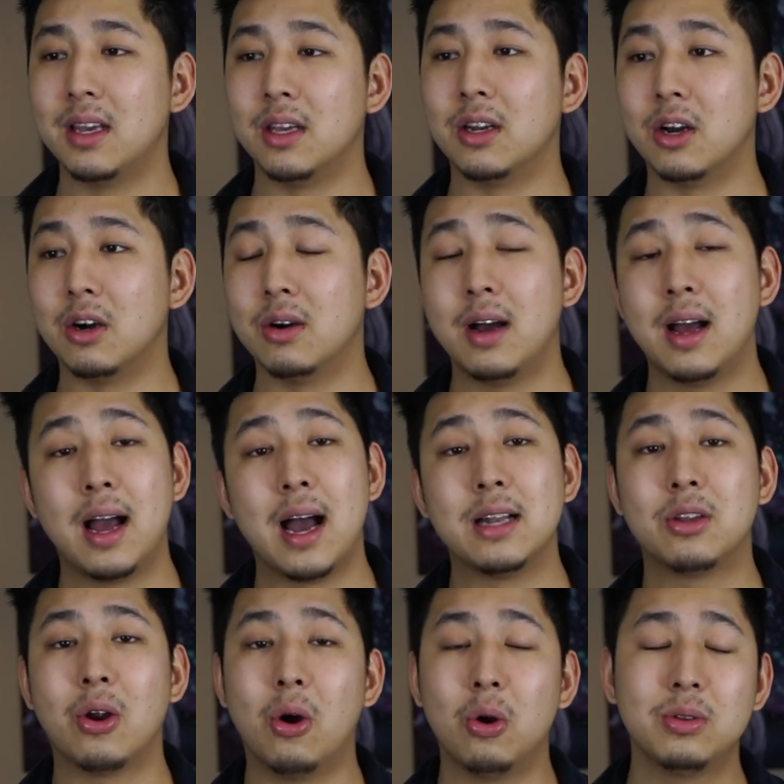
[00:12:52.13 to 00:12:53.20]
You know, I
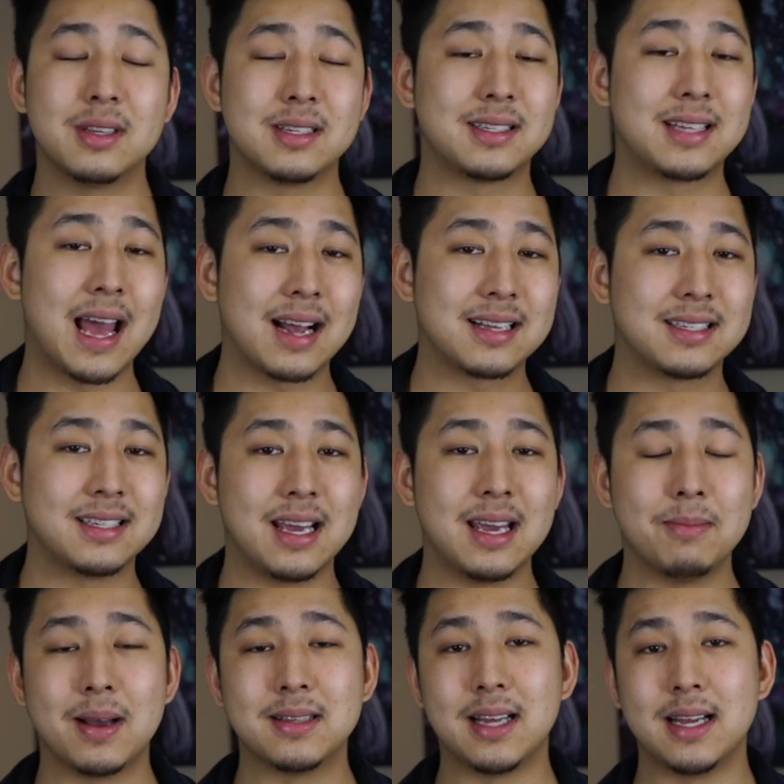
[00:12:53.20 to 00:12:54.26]
totaled the exact
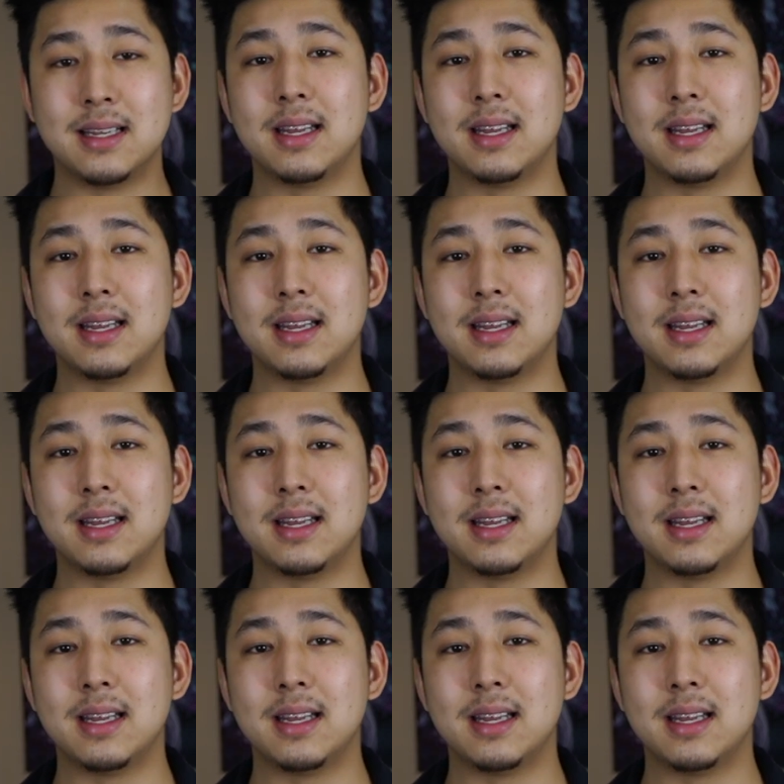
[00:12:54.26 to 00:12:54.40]
same as I